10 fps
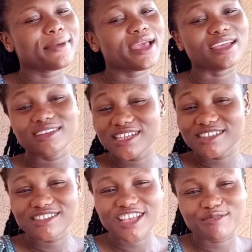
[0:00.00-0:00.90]
I
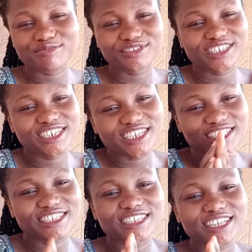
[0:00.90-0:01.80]
really
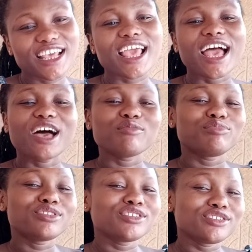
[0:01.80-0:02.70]
appreciate. And
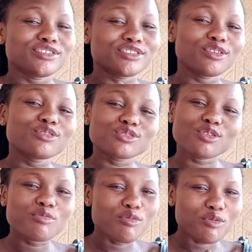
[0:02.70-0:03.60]
please don't
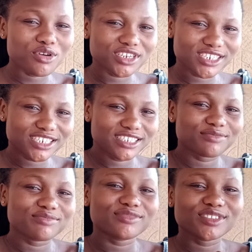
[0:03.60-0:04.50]
stop watching.
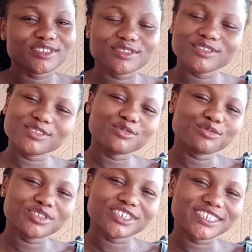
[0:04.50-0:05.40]
Continue
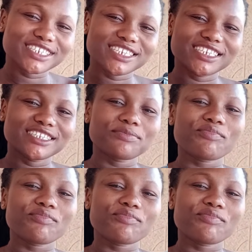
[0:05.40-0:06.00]
watching.